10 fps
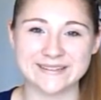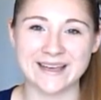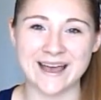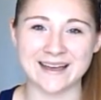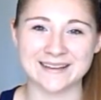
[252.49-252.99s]

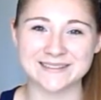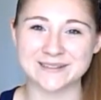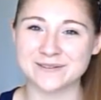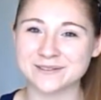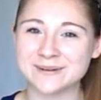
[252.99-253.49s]
Yeah,
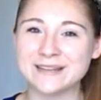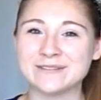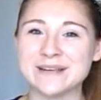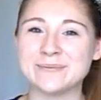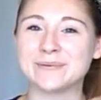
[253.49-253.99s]
so those are my
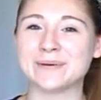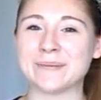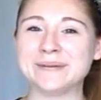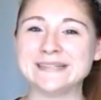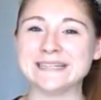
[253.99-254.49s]
3
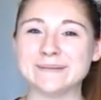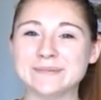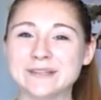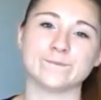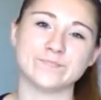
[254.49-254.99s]
prepping
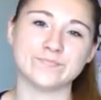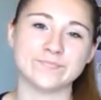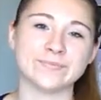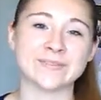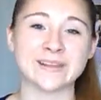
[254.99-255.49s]
tips.
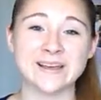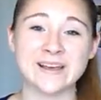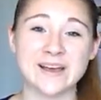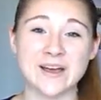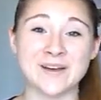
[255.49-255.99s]

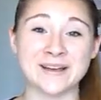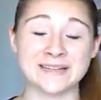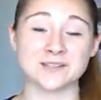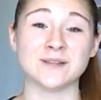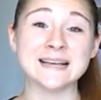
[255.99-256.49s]

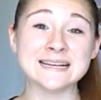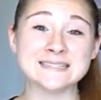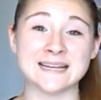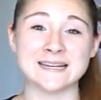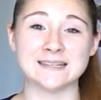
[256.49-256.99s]
Okay, so like I
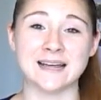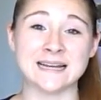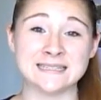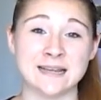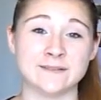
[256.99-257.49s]
said,
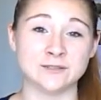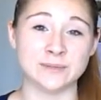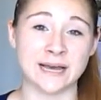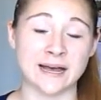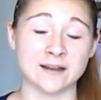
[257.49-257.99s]
at Davis
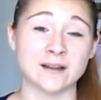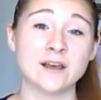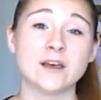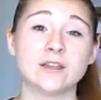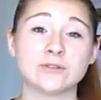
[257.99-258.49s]
we had
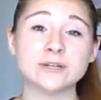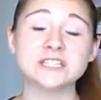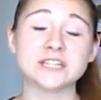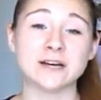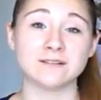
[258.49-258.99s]
3
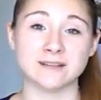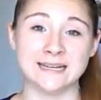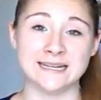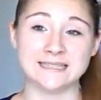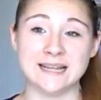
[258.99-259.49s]
tryout
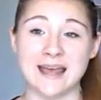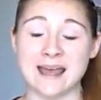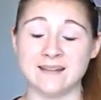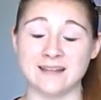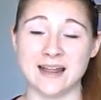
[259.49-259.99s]
clinics
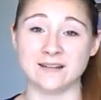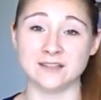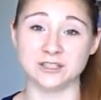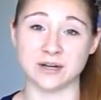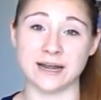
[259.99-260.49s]
and then
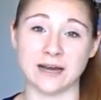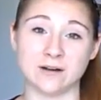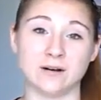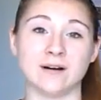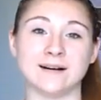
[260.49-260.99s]
the
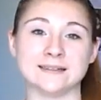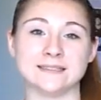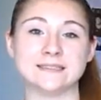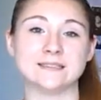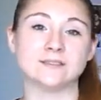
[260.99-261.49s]
tryout on
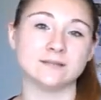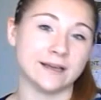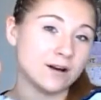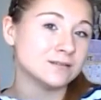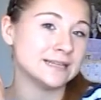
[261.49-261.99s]

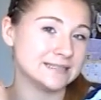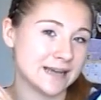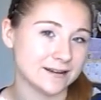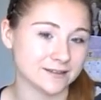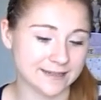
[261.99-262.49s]
all day
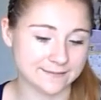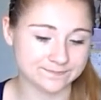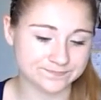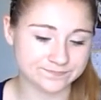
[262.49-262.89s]
Saturday.